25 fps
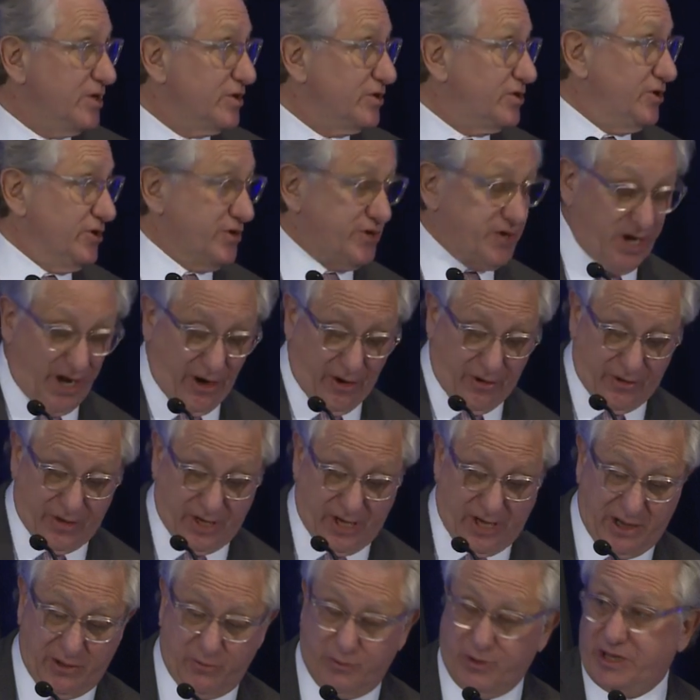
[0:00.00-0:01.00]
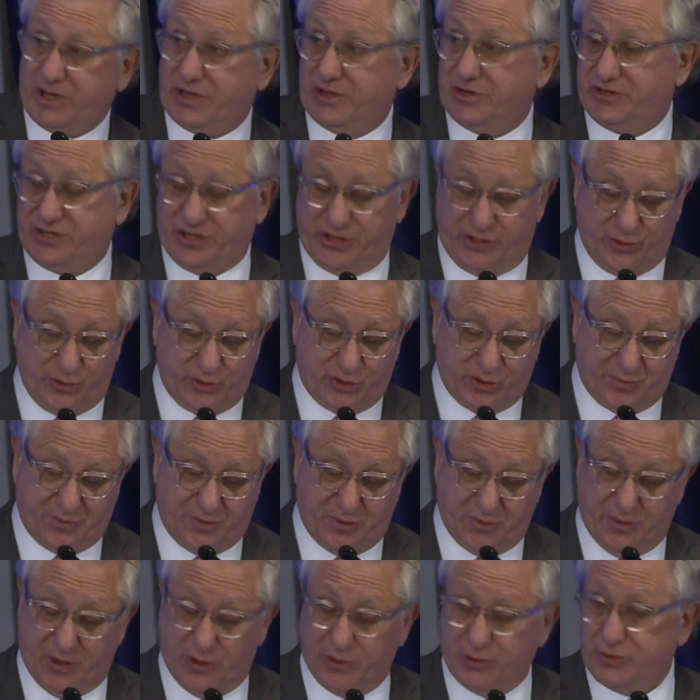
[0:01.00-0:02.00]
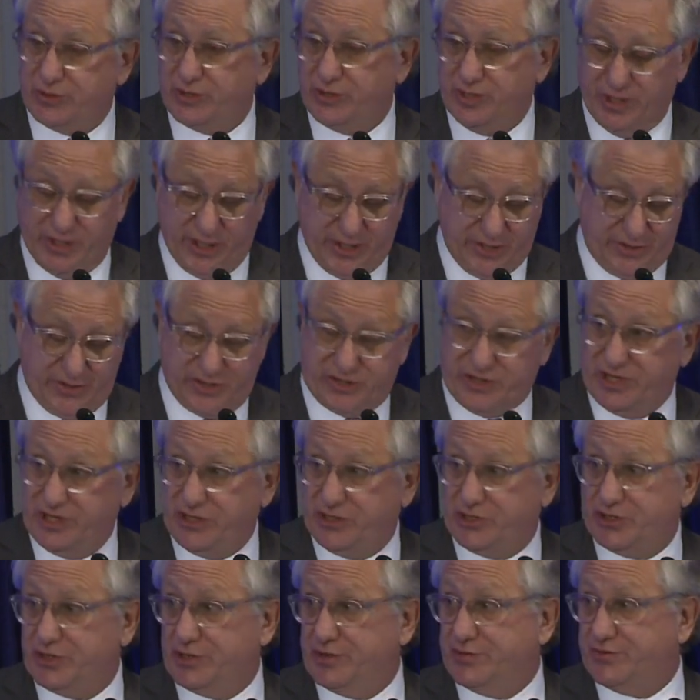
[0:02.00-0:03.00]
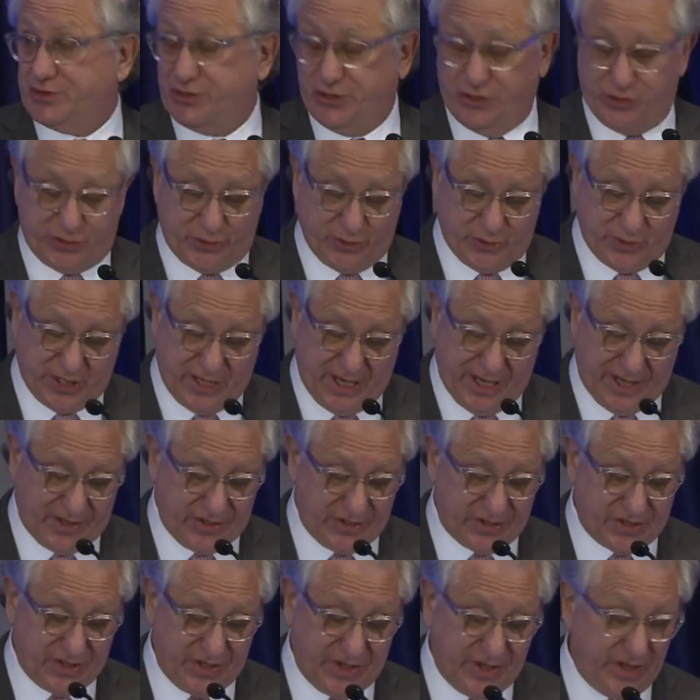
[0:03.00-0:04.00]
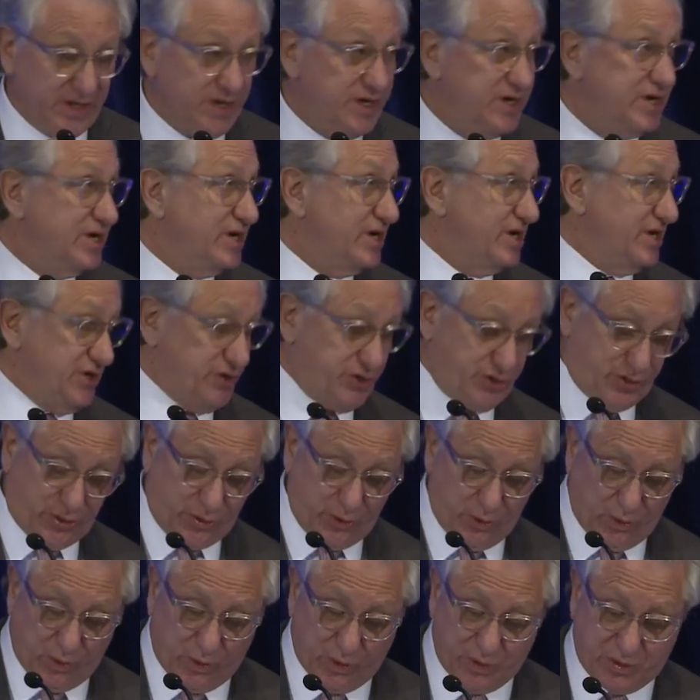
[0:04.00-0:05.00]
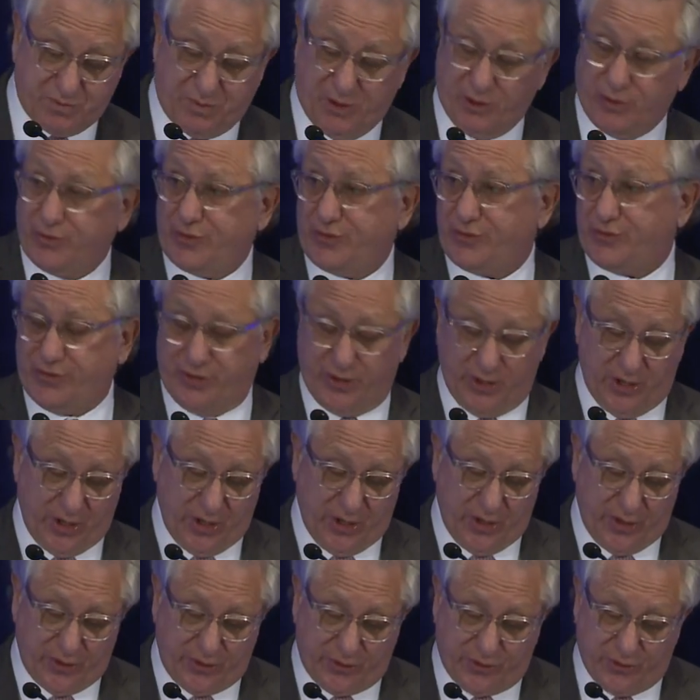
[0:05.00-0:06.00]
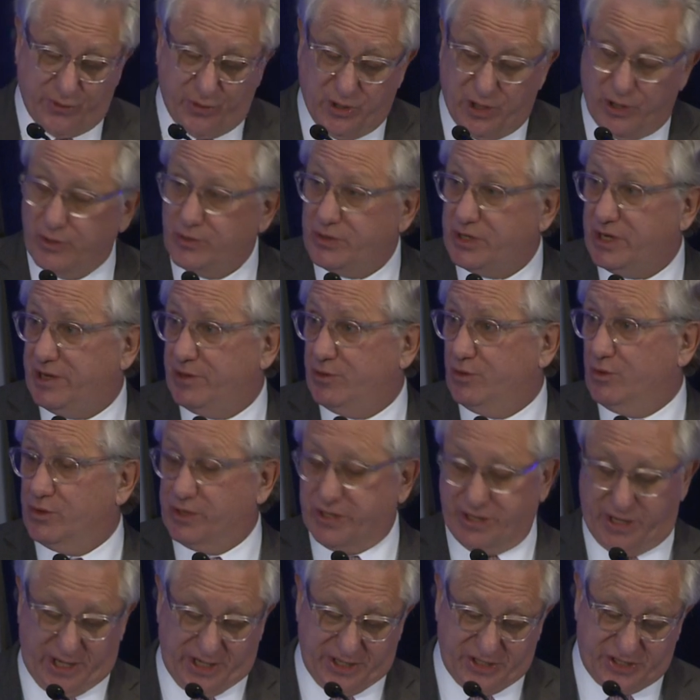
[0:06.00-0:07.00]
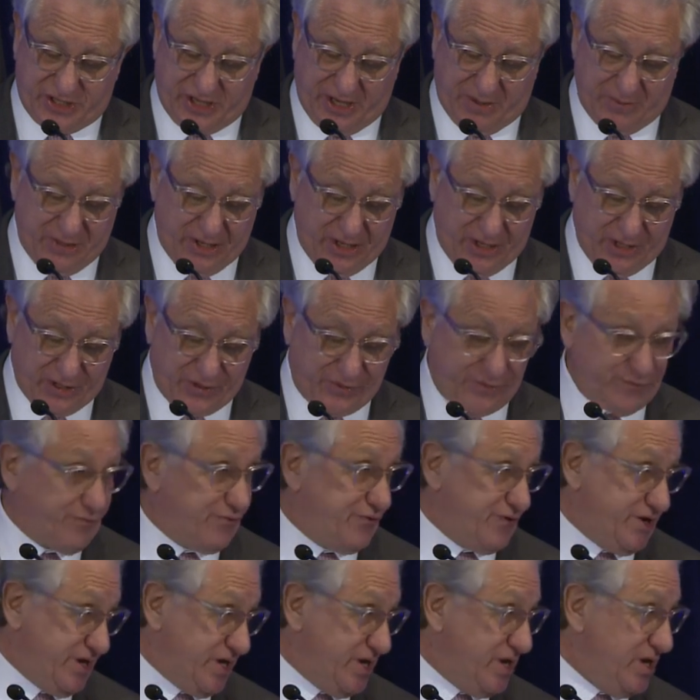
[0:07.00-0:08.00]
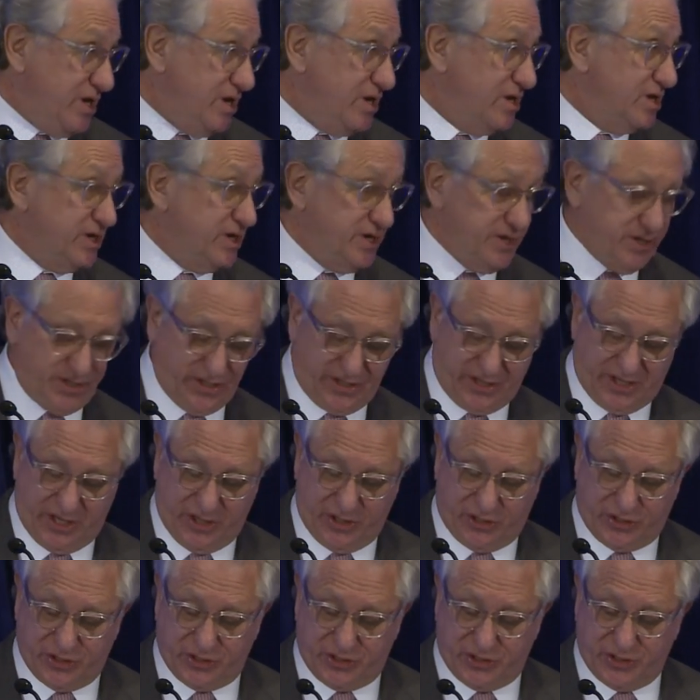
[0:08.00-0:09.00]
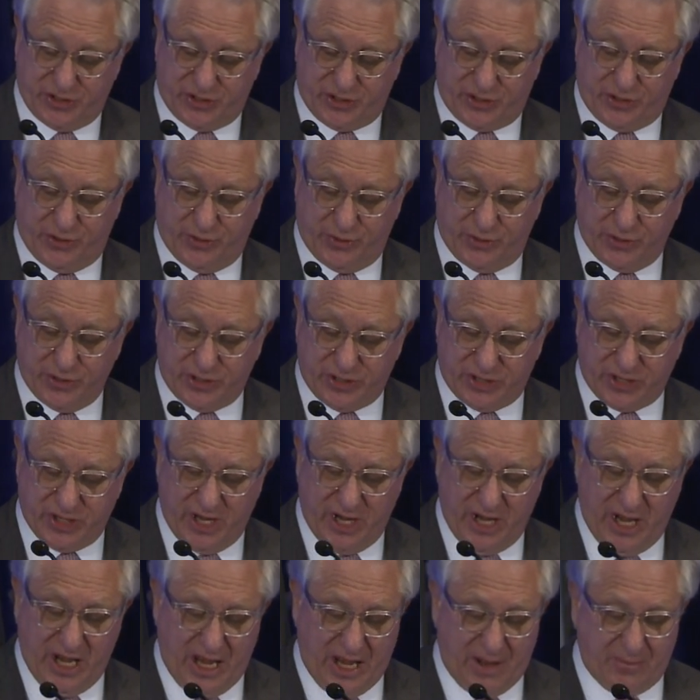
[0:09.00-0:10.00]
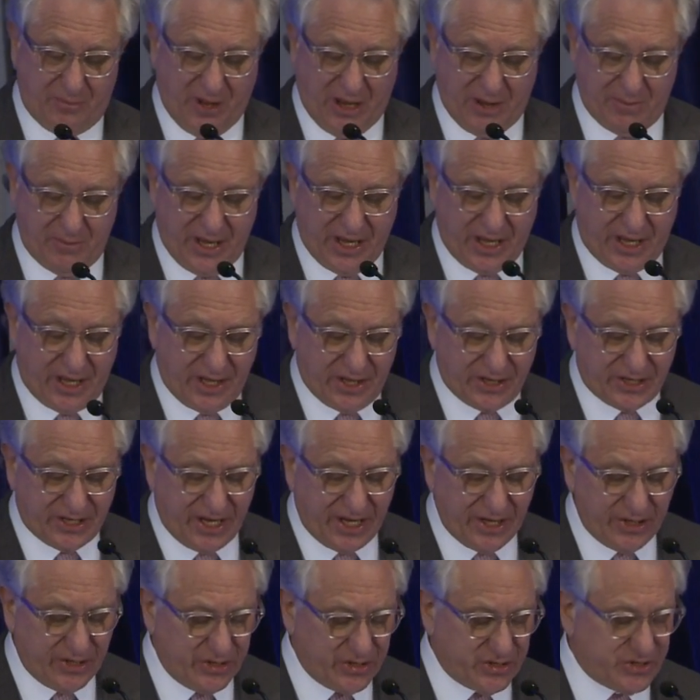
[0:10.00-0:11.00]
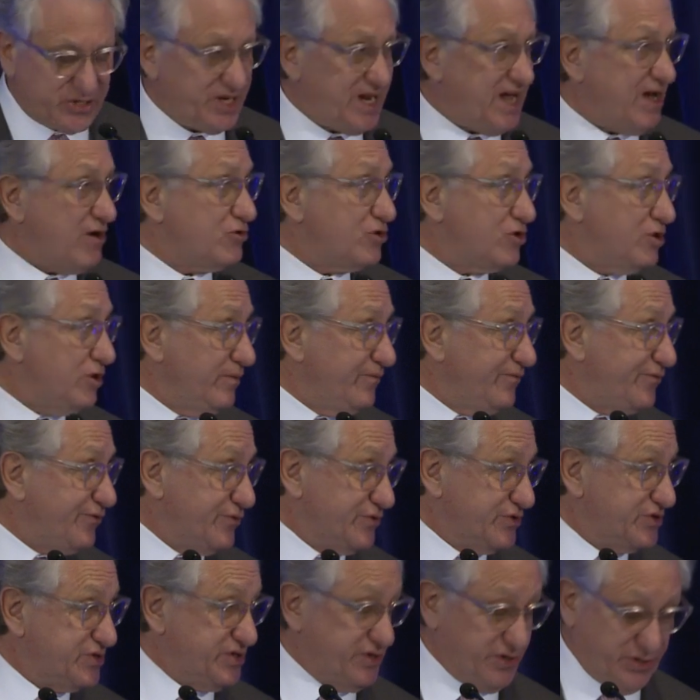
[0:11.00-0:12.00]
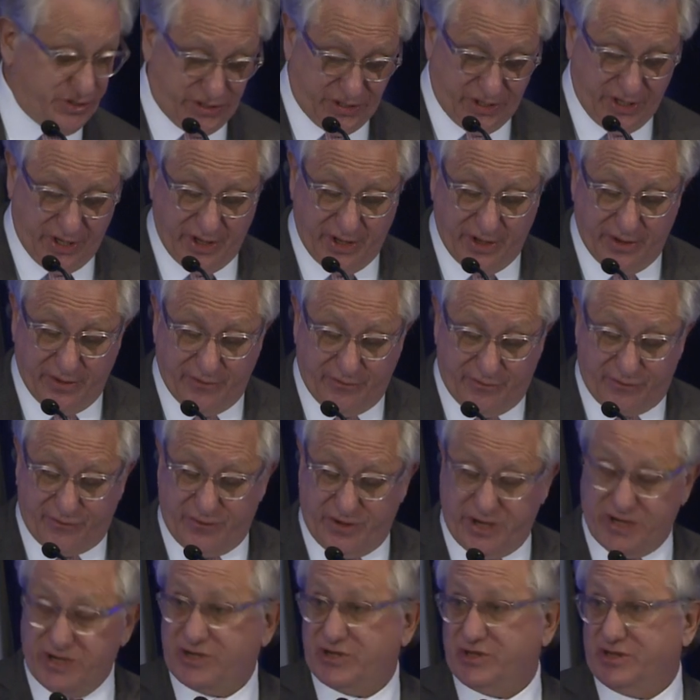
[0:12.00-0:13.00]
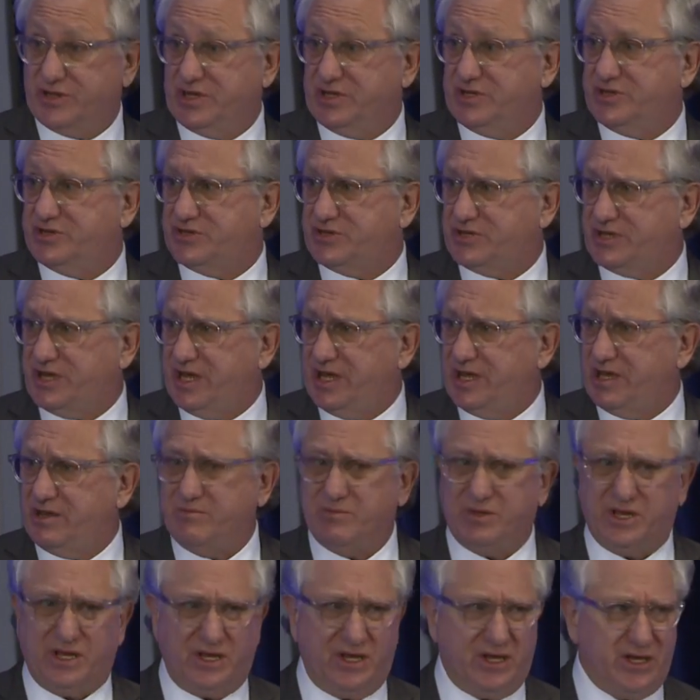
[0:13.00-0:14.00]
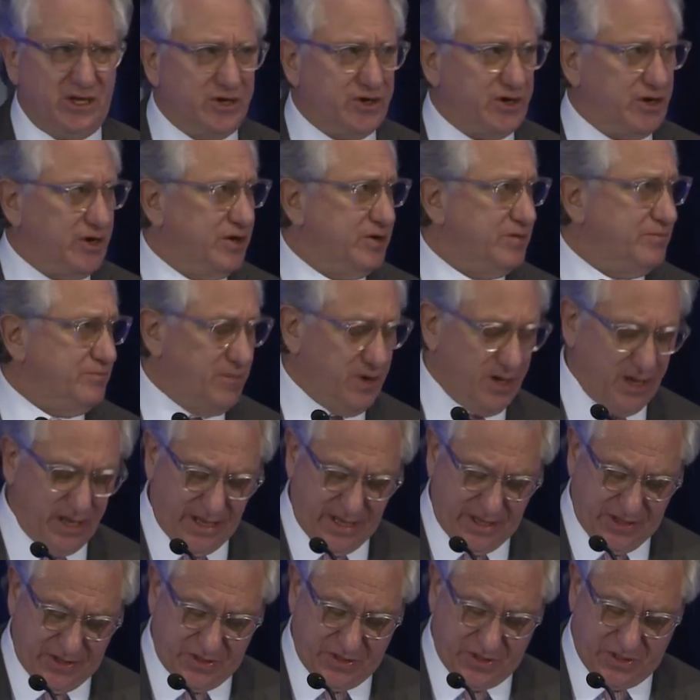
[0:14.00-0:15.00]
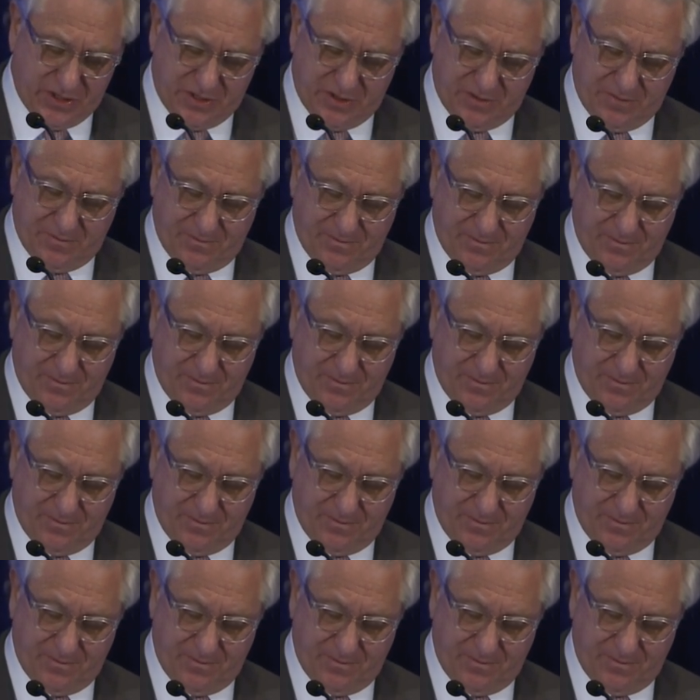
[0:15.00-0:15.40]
Concurrently, we continue to promote the teaching of Churchill's legacy in schools, both through locally organized seminars free to teachers and students, and by making attendance at our conferences free to these same eager minds.